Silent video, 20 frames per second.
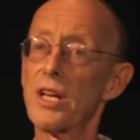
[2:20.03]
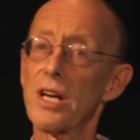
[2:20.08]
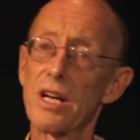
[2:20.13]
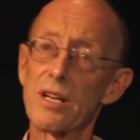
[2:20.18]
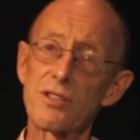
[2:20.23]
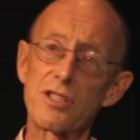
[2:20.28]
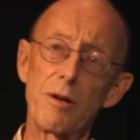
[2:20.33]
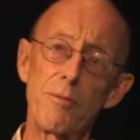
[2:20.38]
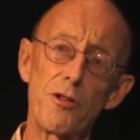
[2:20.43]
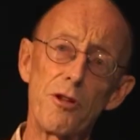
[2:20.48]

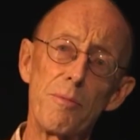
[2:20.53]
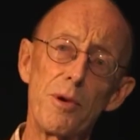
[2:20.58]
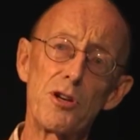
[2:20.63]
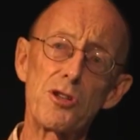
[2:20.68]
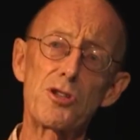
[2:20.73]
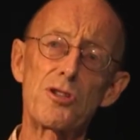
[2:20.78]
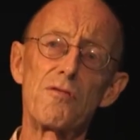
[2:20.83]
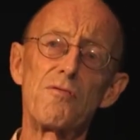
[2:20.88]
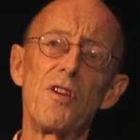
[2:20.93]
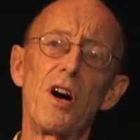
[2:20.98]
They're some of the
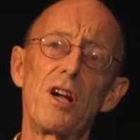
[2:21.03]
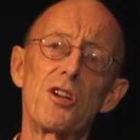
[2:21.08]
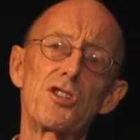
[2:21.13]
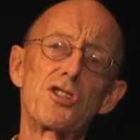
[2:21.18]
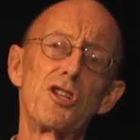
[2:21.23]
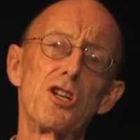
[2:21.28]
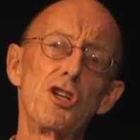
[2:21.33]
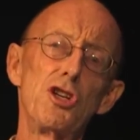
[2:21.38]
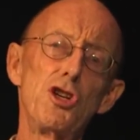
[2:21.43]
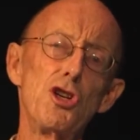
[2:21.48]
most
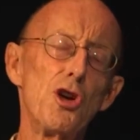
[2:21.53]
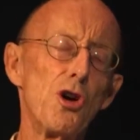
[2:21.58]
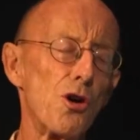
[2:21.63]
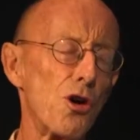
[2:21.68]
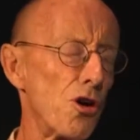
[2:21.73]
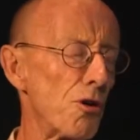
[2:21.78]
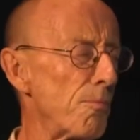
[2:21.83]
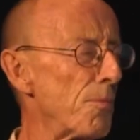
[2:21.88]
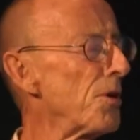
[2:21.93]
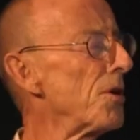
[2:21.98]
advanced in
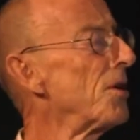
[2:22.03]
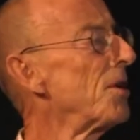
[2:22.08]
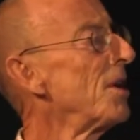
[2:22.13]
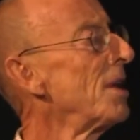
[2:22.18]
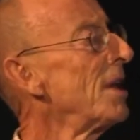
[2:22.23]
Europe